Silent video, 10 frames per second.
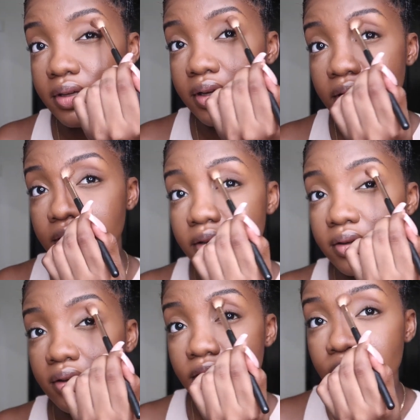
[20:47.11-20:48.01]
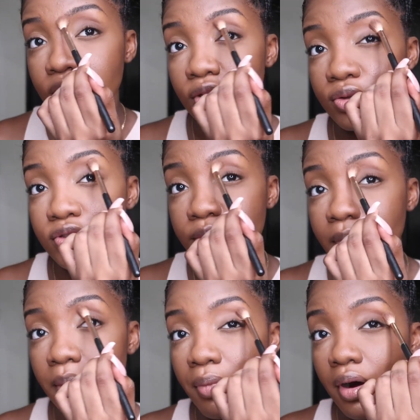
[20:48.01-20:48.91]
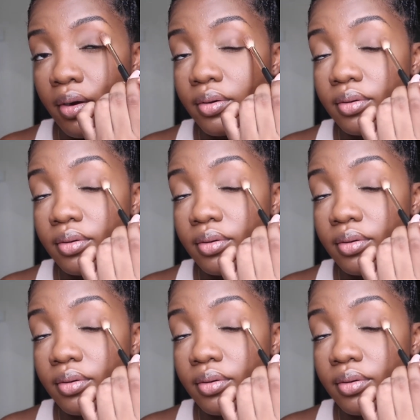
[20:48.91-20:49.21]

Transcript: in close to my brow.